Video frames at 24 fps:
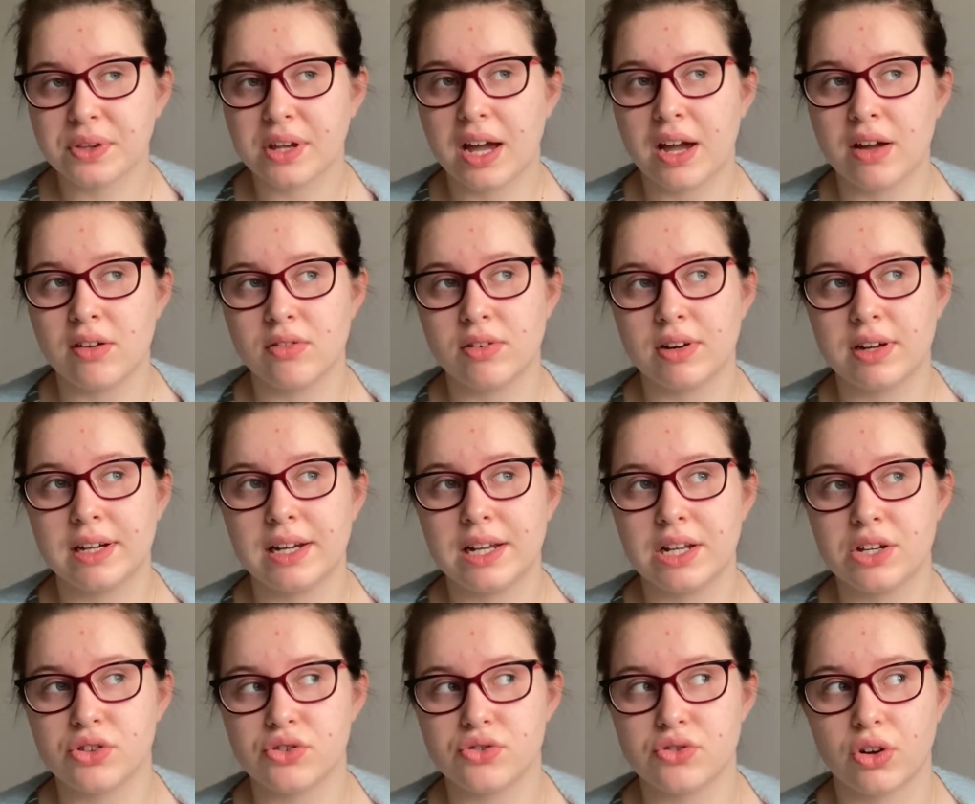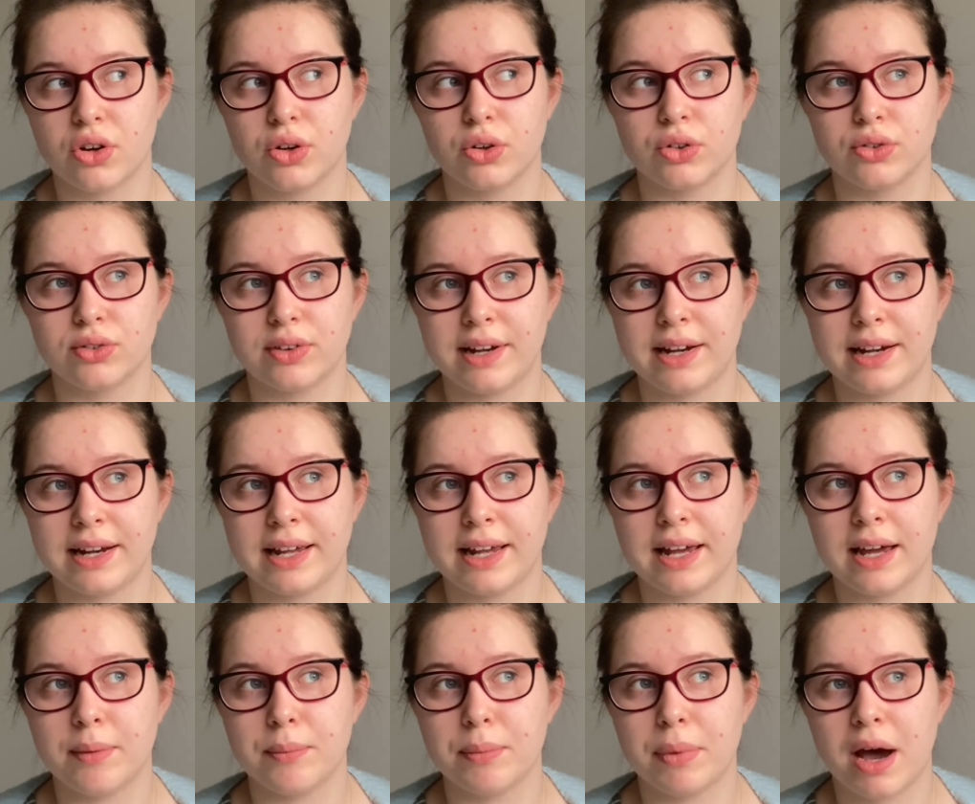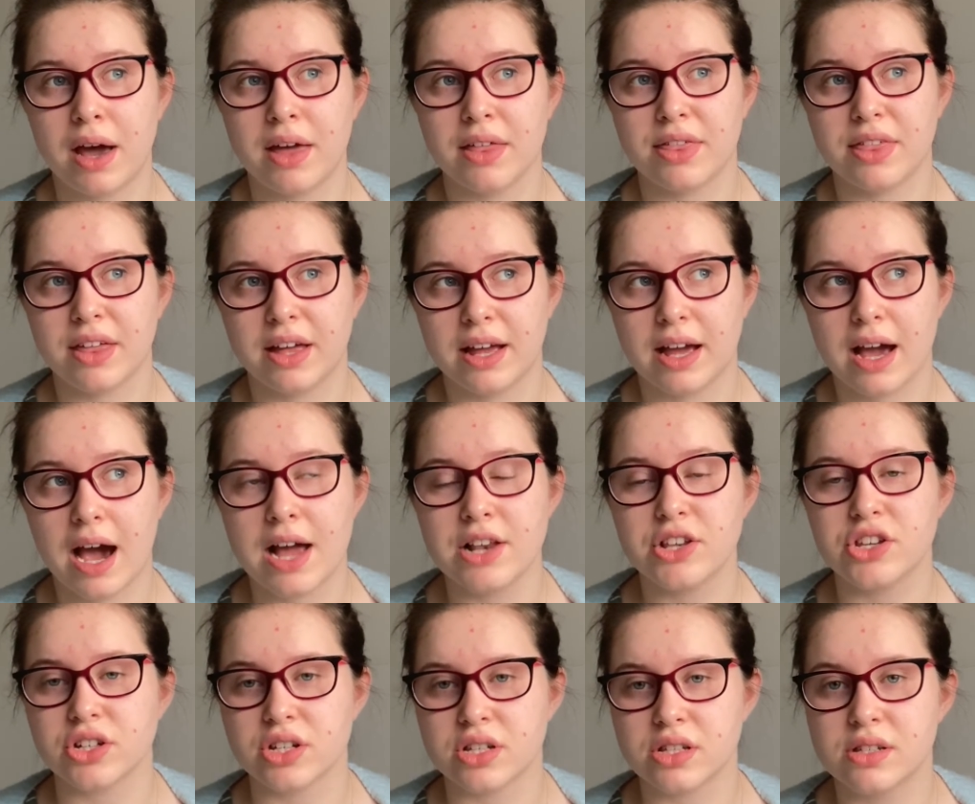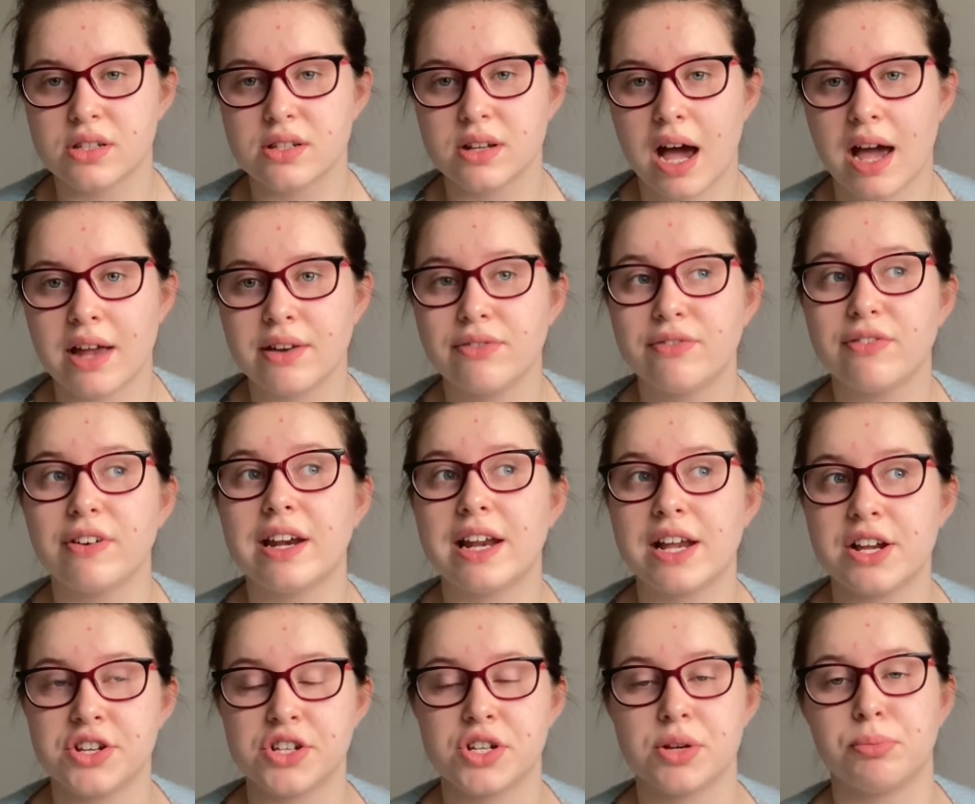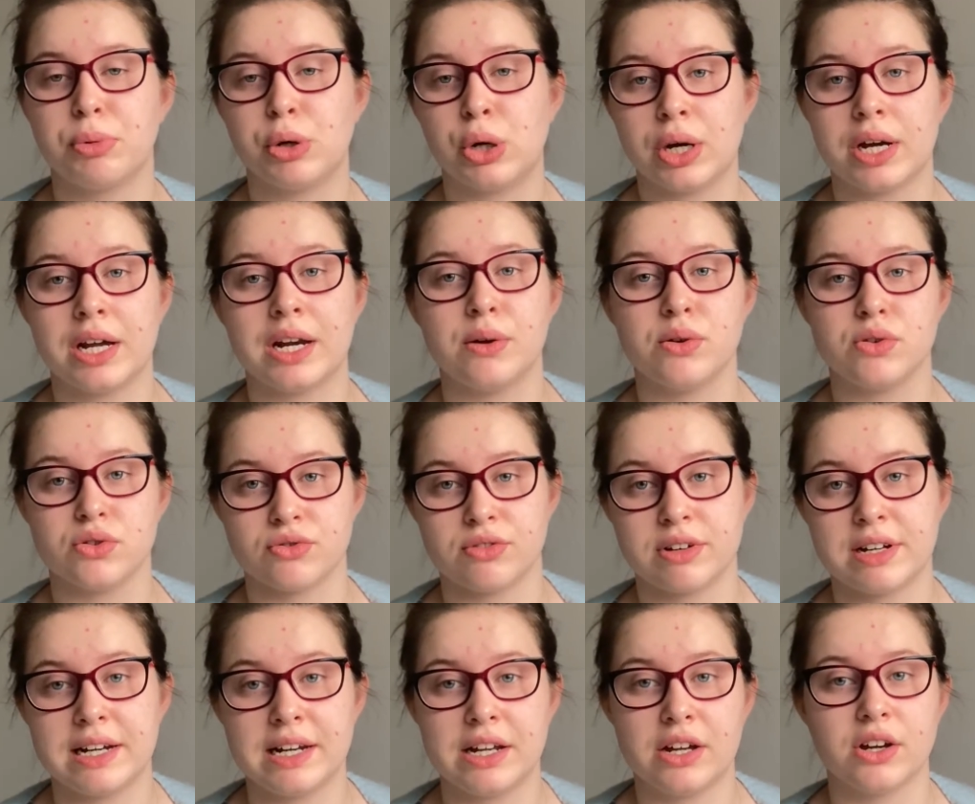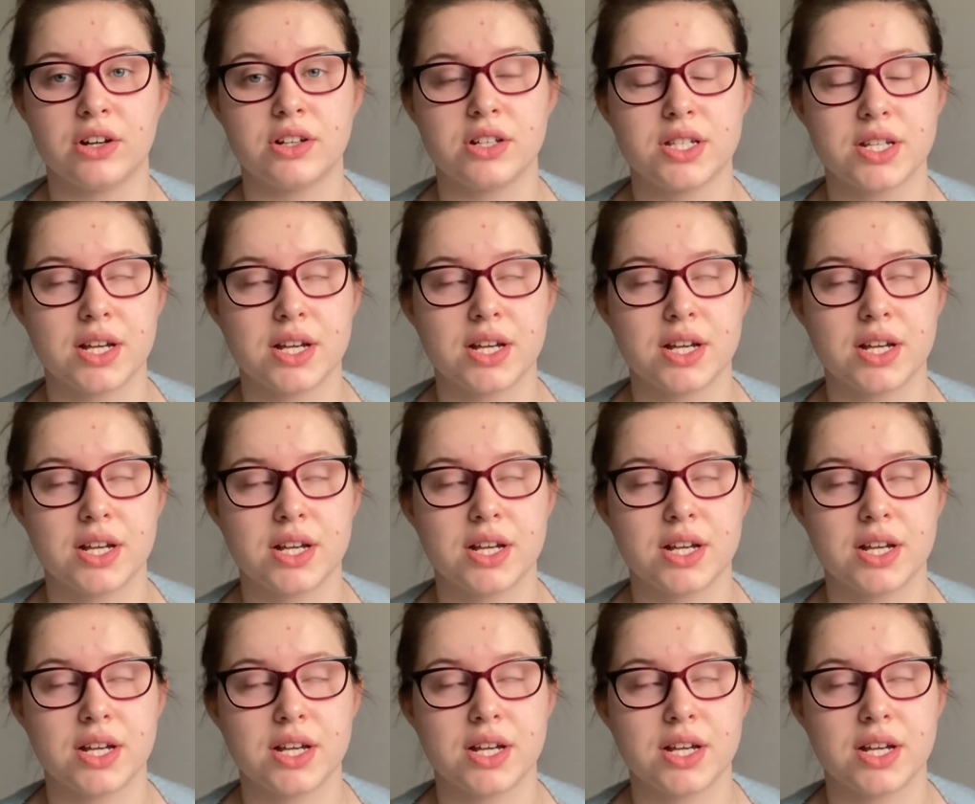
I really struggled reading it, but I think I'd finished a book and it was really good,